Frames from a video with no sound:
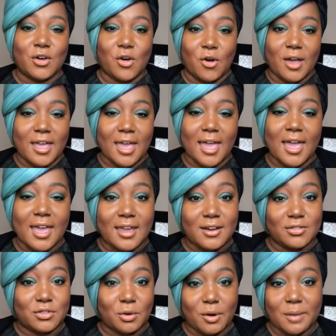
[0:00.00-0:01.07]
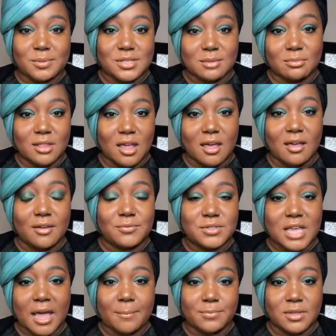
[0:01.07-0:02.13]
go ahead and throw up some love,
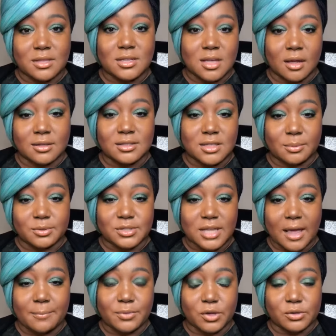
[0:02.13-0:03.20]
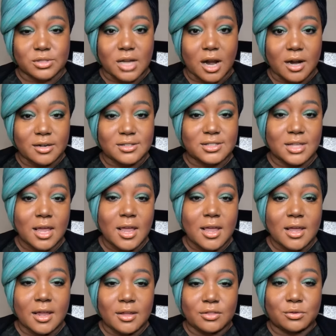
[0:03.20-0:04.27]
tap uh, double tap those hearts
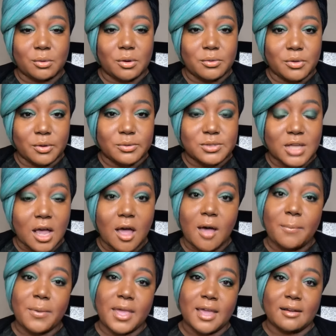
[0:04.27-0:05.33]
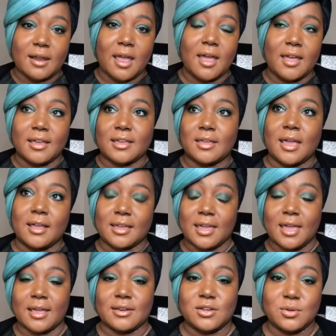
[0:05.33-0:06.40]
and throw those up. And I, I,
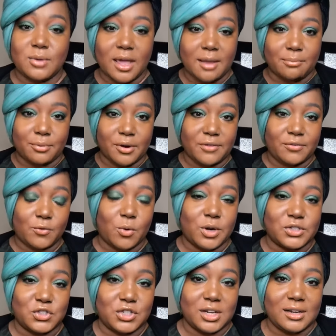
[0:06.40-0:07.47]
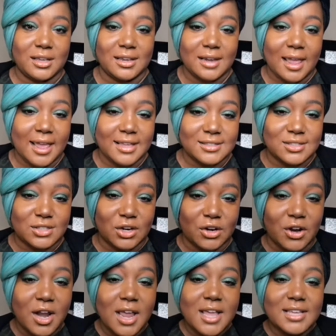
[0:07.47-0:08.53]
can do a brief question and
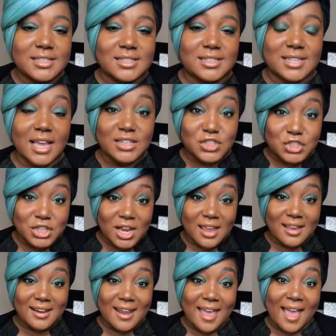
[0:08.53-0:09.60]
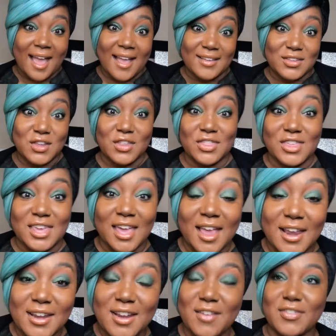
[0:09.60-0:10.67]
answer session at the
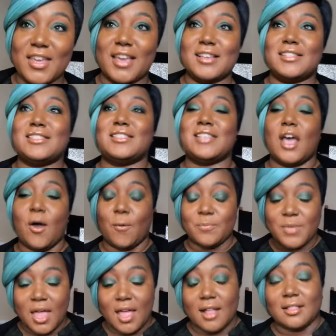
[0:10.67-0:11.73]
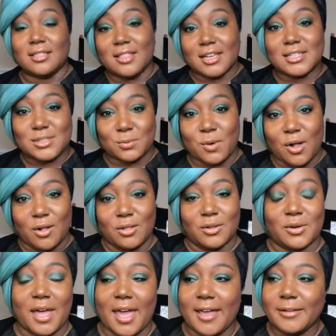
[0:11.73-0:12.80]
end of this. So let's roll,
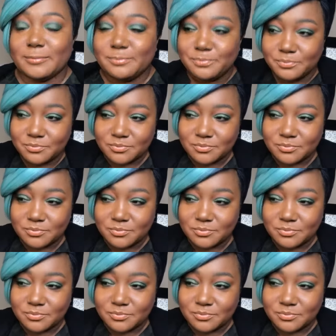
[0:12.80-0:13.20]
okay?